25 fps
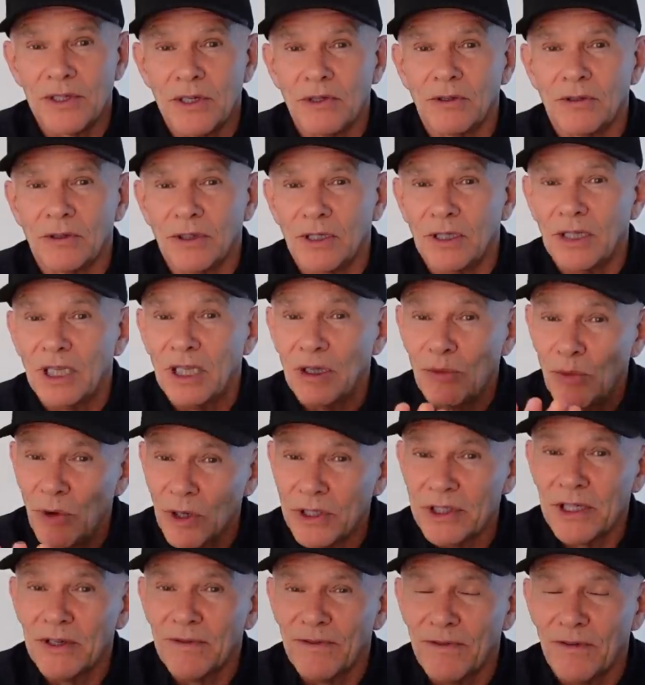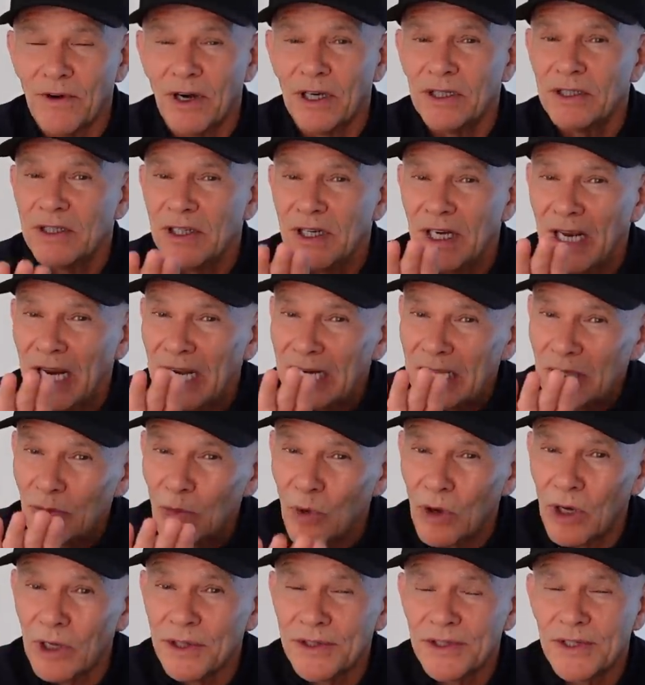corner. He was in front and he
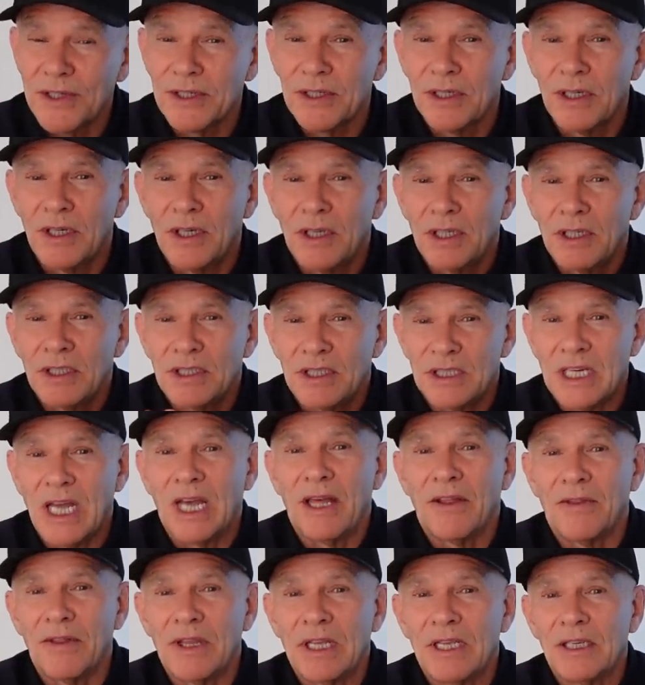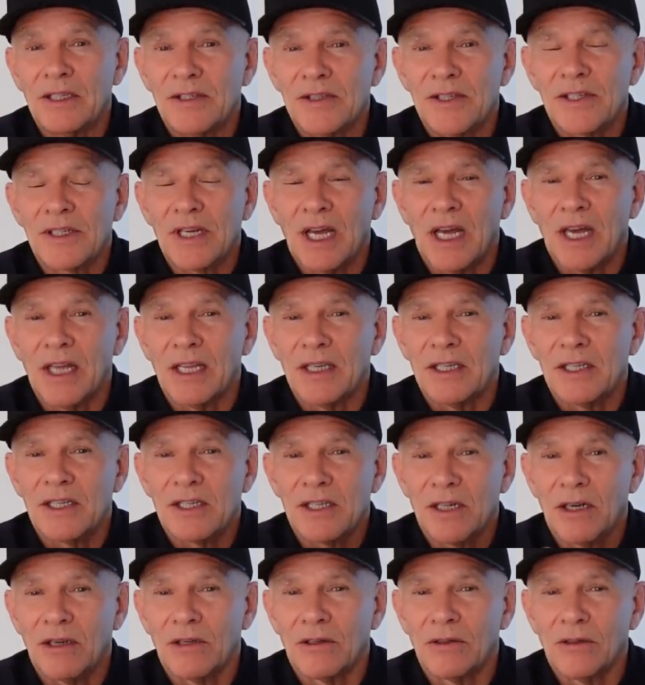was down the inside.
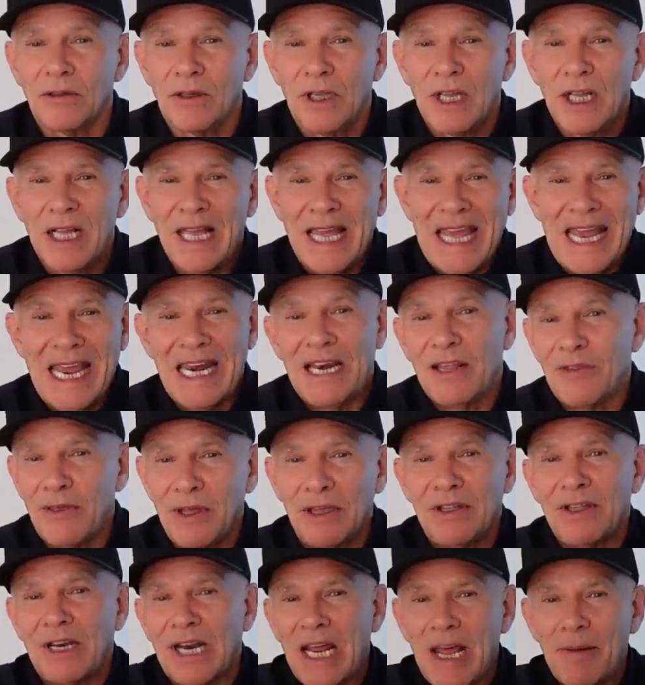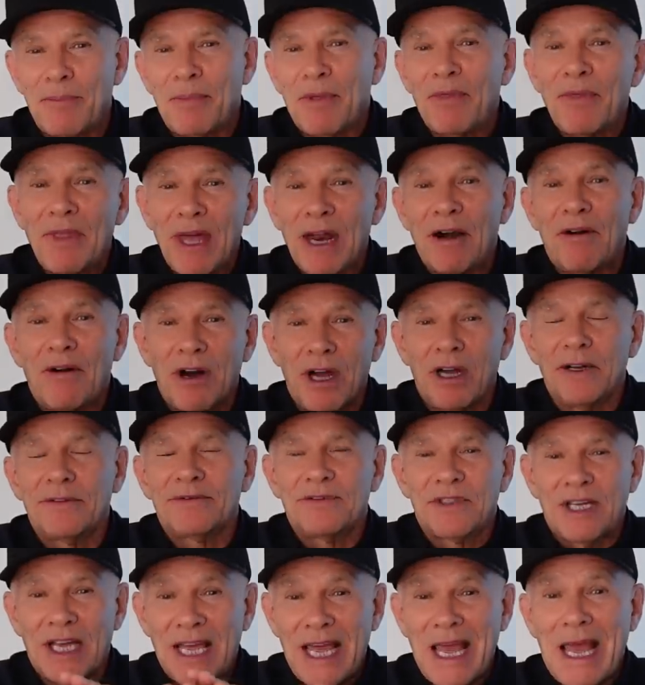So anything that happened
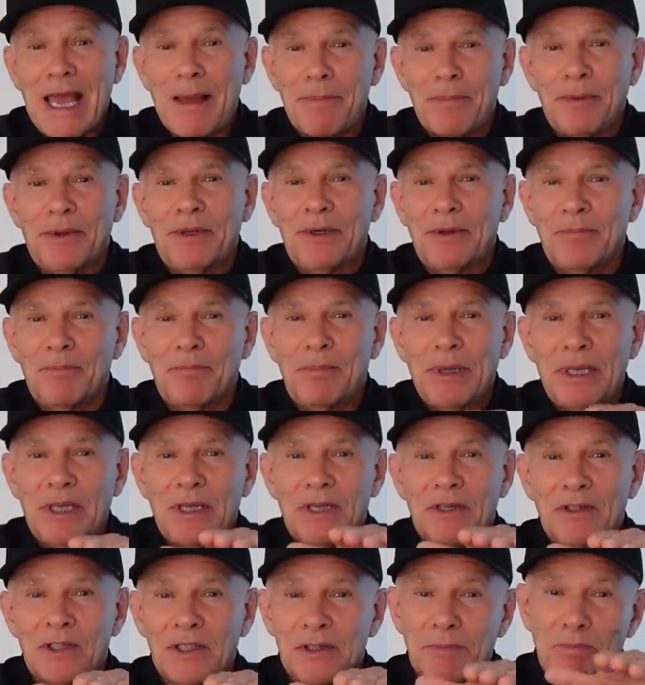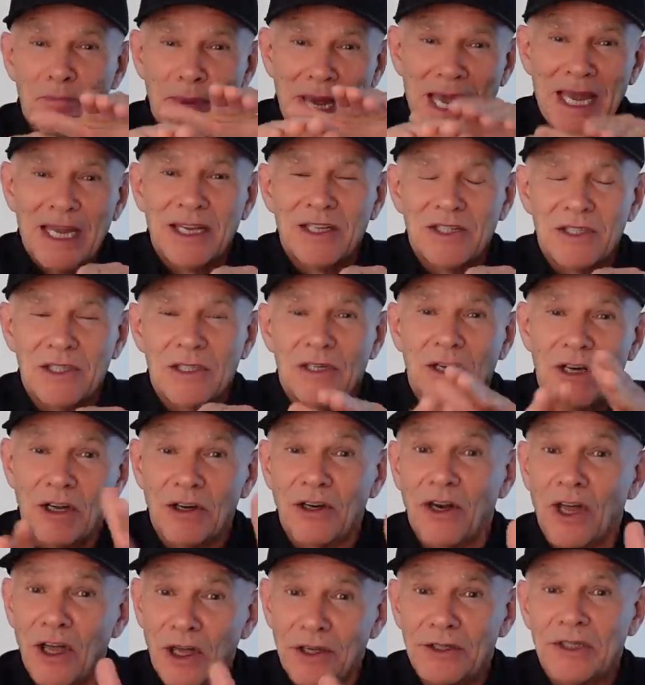thereafter happened because Max
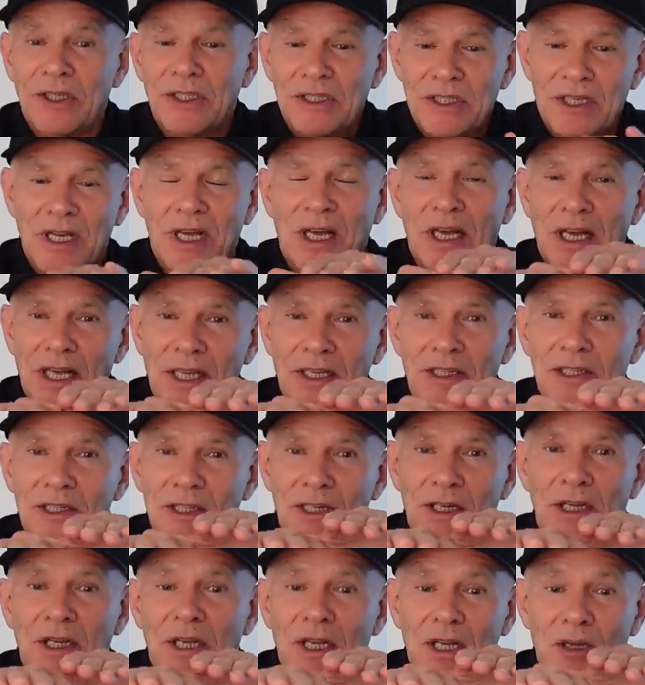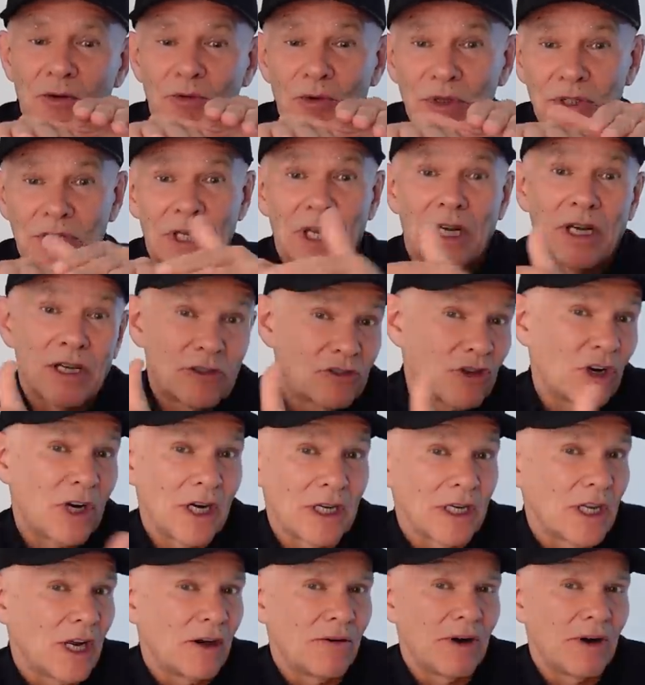on hotter tyres was going to try and go